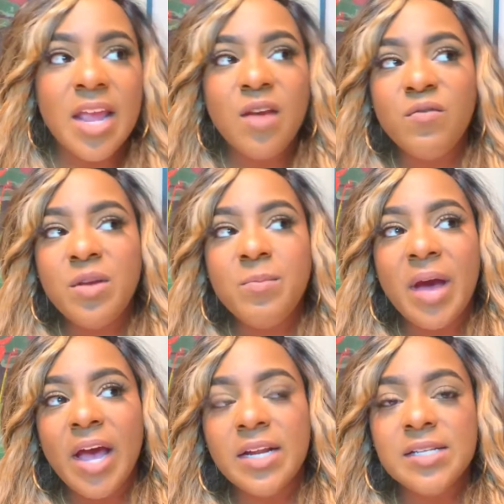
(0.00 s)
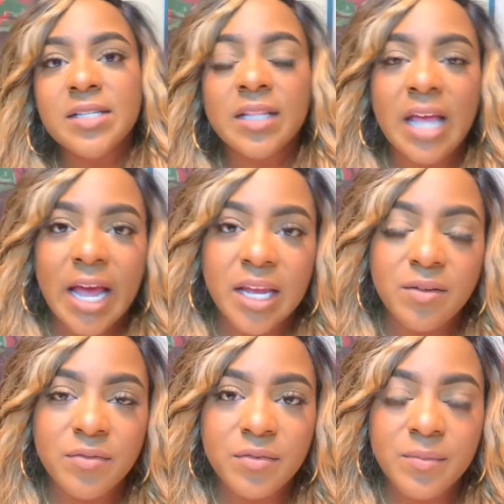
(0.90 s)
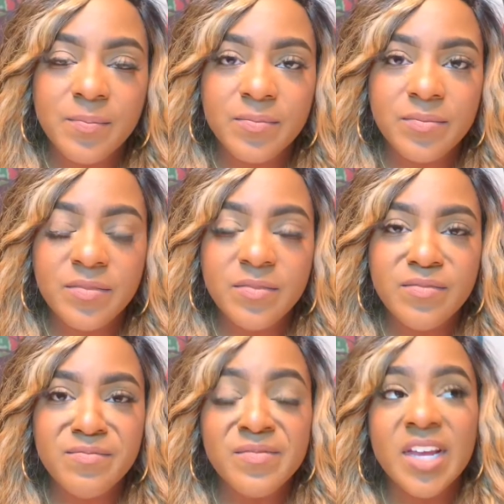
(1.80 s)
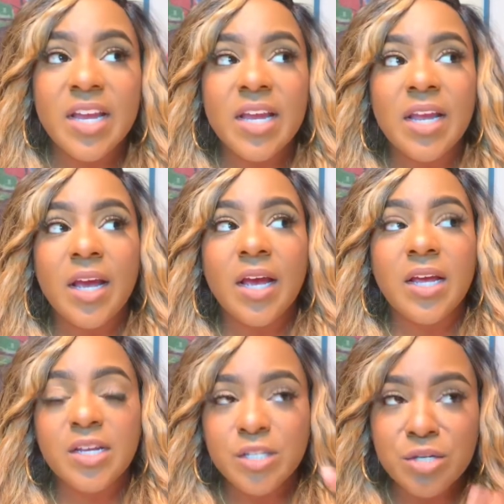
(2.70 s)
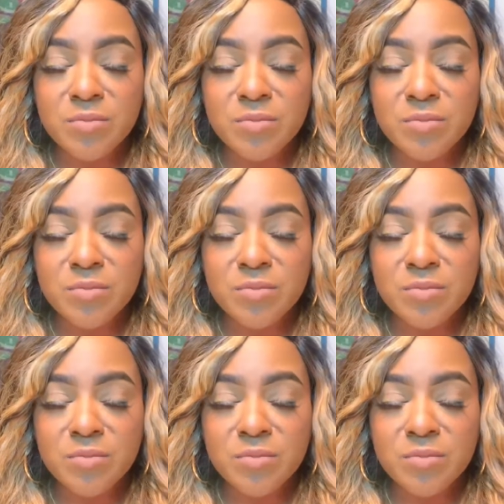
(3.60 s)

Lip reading: everybody's life isn't